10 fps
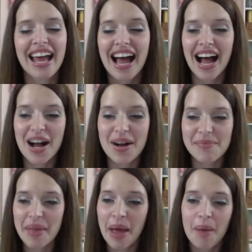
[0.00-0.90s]

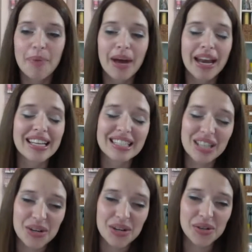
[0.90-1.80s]
But it's
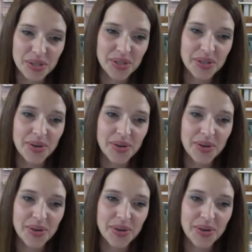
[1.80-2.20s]
so true.